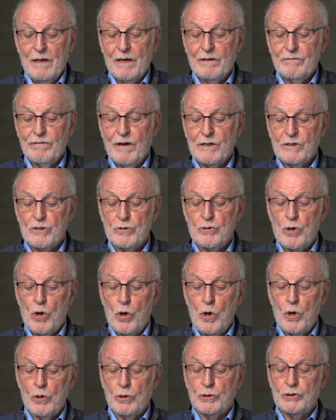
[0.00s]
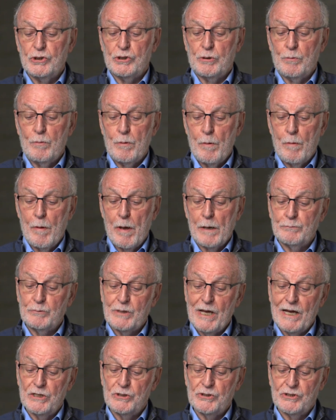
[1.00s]
I've had an urge to be
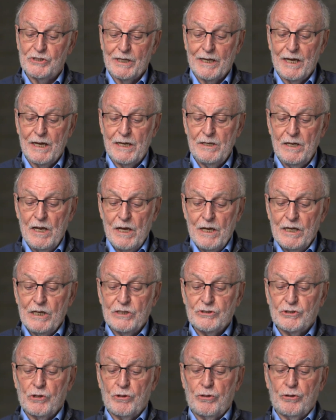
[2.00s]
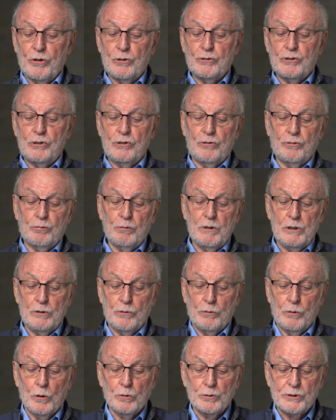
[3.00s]
baptized again as a
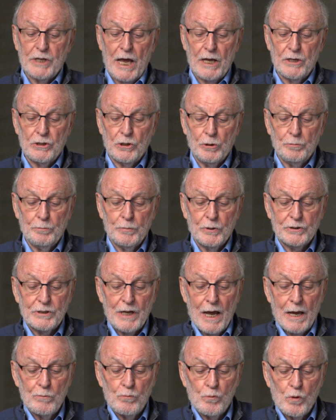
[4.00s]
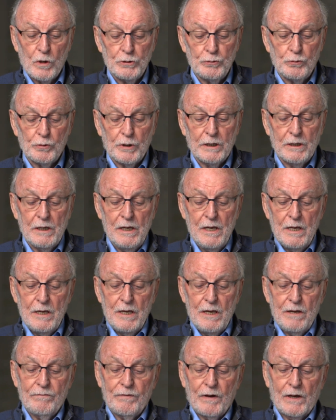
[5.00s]
33-year-old adult, but I'm wondering
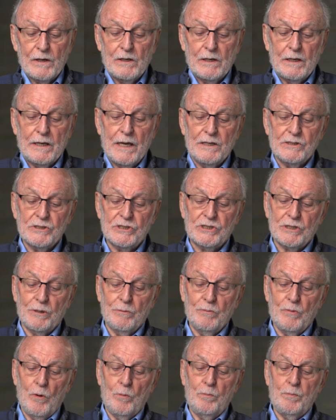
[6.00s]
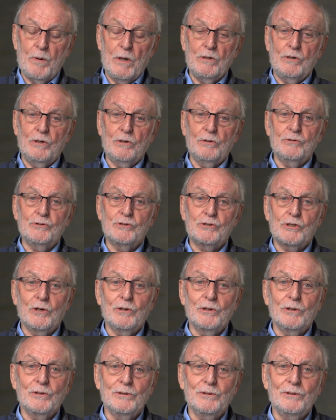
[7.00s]
if I could get some opinions
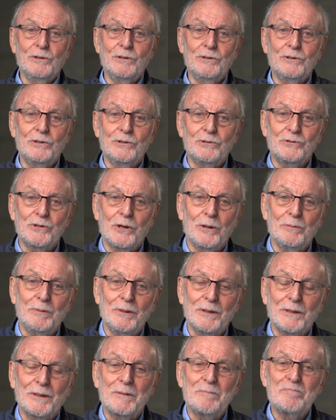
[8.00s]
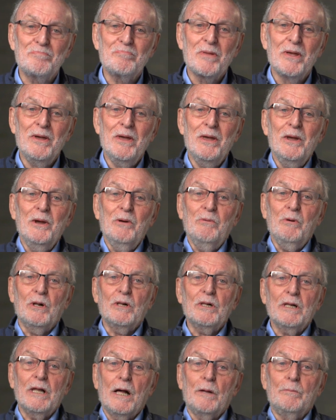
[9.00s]
on the topic.
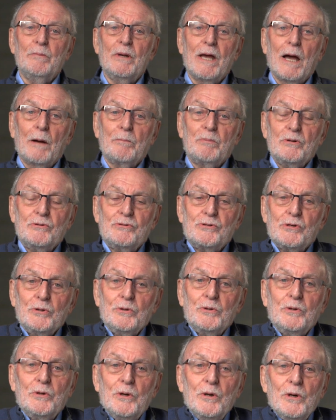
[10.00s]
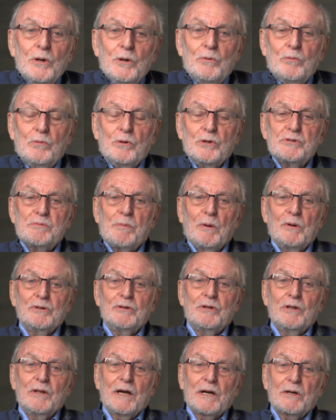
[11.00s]
Well, I'll be happy to
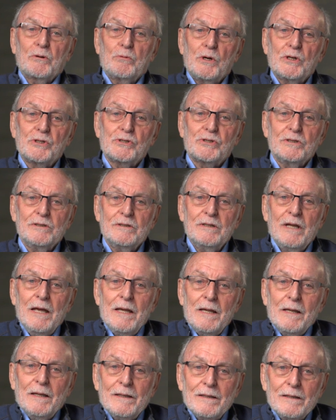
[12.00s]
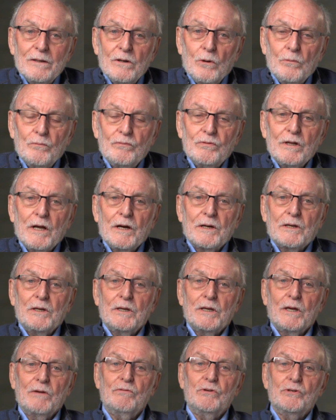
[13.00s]
respond to that question. Hopefully I
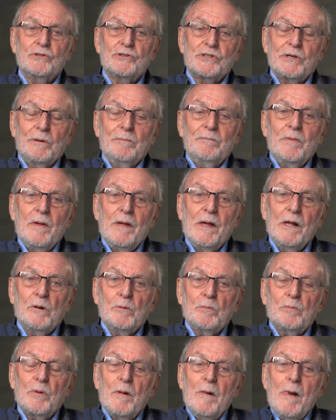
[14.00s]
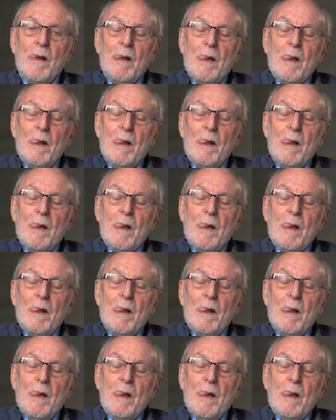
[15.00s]
can give you some help.